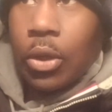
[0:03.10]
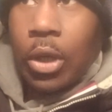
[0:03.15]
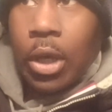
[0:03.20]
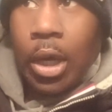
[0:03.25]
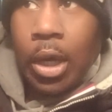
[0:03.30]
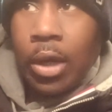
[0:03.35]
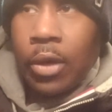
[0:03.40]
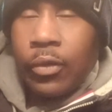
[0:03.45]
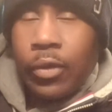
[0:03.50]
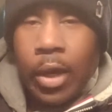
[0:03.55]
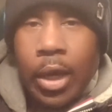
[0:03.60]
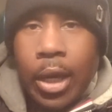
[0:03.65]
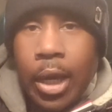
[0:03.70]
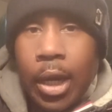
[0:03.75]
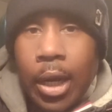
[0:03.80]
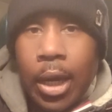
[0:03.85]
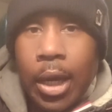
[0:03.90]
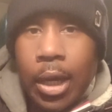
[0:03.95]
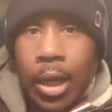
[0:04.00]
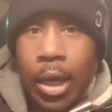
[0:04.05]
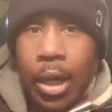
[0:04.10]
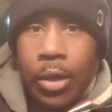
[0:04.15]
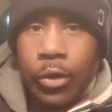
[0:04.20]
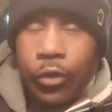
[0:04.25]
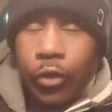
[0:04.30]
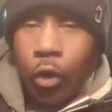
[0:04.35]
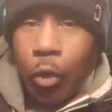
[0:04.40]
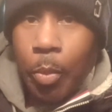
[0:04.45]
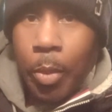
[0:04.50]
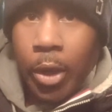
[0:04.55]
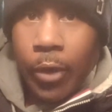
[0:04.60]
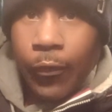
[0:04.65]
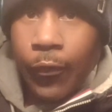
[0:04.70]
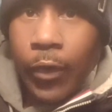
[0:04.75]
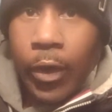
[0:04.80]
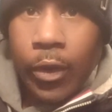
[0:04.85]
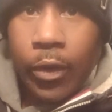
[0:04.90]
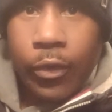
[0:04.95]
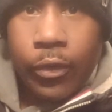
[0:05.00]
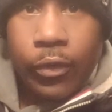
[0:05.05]
guys, I got I got to show my
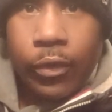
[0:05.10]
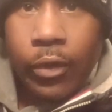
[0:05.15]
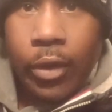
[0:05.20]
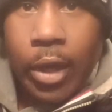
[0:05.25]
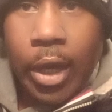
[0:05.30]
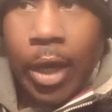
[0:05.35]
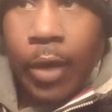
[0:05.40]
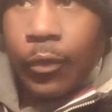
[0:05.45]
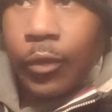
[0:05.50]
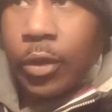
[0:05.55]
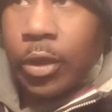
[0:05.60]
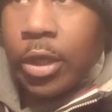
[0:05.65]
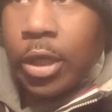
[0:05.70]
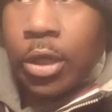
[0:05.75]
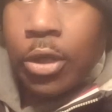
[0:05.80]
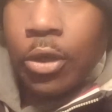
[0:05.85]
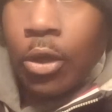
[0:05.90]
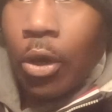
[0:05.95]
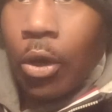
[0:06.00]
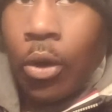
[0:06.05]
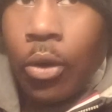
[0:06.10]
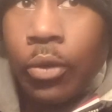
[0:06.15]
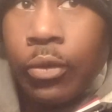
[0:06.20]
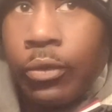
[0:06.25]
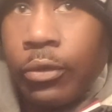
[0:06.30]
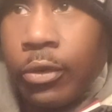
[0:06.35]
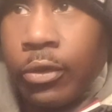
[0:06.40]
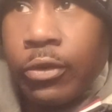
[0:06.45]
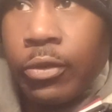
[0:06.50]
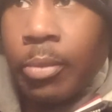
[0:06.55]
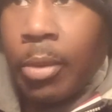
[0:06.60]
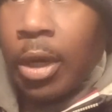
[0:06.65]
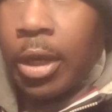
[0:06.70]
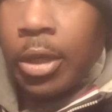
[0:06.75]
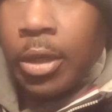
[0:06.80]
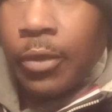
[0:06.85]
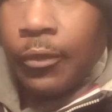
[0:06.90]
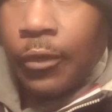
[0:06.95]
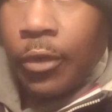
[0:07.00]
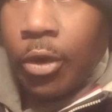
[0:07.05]
face after getting all six of my
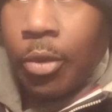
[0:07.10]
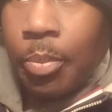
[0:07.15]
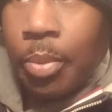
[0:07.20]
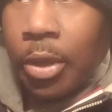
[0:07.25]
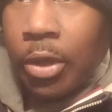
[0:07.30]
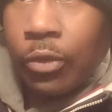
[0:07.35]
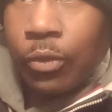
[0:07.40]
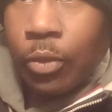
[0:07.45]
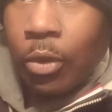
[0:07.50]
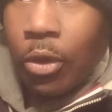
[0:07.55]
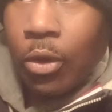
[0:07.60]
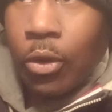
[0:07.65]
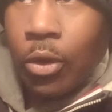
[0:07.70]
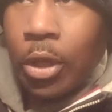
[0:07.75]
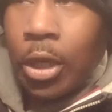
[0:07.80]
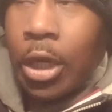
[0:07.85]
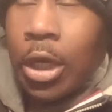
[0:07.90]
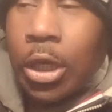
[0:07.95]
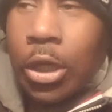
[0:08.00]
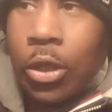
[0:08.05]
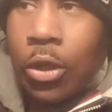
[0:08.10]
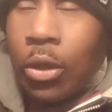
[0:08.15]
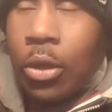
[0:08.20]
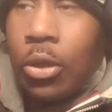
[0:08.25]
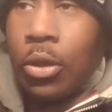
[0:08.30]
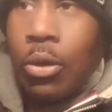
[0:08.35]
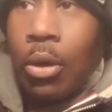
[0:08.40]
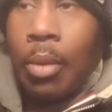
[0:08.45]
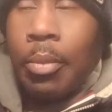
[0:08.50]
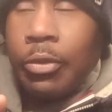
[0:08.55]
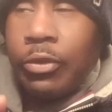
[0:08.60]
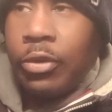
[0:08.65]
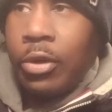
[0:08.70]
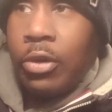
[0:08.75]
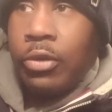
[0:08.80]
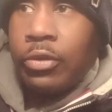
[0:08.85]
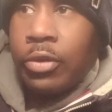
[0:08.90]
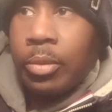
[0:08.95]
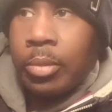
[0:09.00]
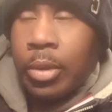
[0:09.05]
NFL picks wrong. You you know I'm gonna tell
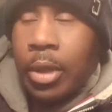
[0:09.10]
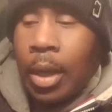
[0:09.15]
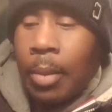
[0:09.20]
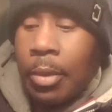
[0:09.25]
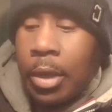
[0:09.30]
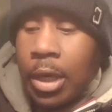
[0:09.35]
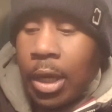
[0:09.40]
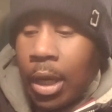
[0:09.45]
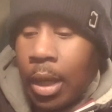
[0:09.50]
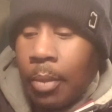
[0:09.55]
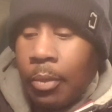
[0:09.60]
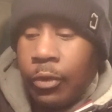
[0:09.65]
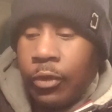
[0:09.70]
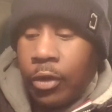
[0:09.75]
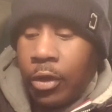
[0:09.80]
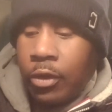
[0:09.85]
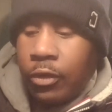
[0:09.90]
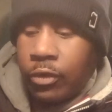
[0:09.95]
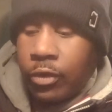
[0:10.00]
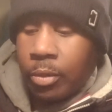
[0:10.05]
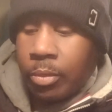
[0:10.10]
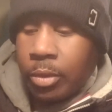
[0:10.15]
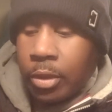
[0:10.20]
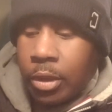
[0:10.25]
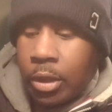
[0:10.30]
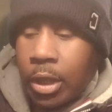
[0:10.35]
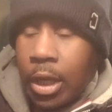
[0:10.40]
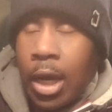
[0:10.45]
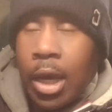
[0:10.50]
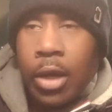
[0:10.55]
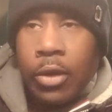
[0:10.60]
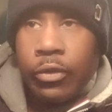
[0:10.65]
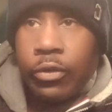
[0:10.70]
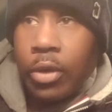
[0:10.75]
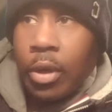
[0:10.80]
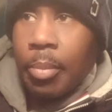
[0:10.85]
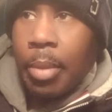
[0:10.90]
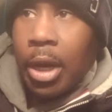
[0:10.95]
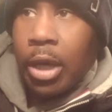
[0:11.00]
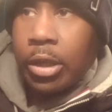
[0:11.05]
you something. I'm gonna I'm gonna tell you something, guys,
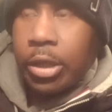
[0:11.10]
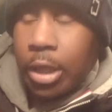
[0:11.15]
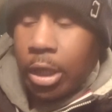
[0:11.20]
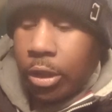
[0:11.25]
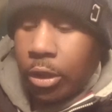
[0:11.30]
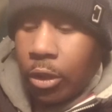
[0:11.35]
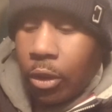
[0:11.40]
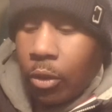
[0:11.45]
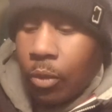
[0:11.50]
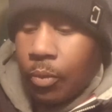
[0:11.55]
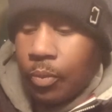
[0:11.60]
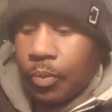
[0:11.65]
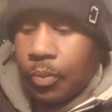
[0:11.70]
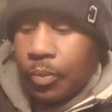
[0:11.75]
about that though.